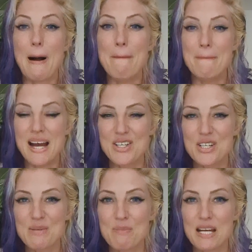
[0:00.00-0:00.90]

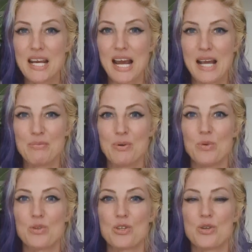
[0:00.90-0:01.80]
Imagine being
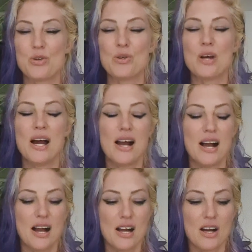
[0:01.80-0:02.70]
able to
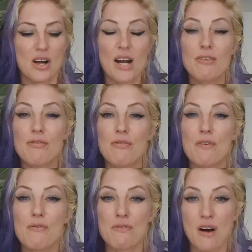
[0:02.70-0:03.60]
kind of
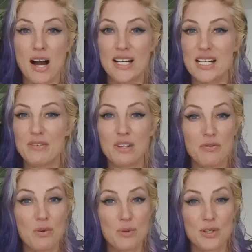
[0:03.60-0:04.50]
find, even
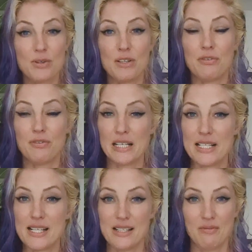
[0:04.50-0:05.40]
if it was only
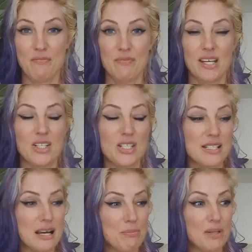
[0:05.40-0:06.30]
fleeting, like
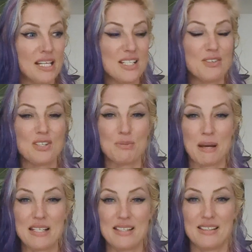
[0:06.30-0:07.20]
just that place of
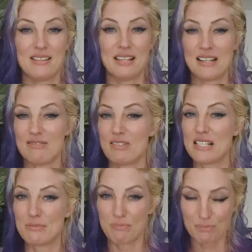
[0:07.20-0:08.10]
space, that
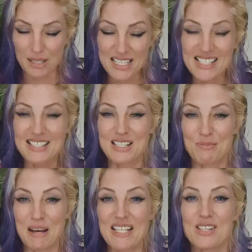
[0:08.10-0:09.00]
place and
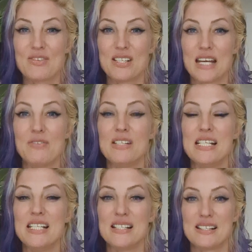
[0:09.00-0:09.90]
space of
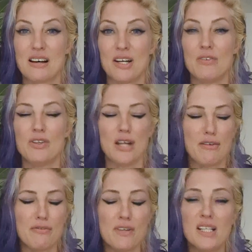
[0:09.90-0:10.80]
safety inside of you,
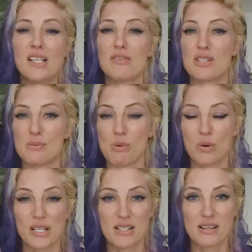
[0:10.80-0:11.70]
that feeling of
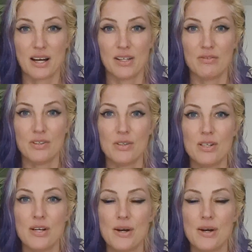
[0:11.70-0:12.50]
support inside of you.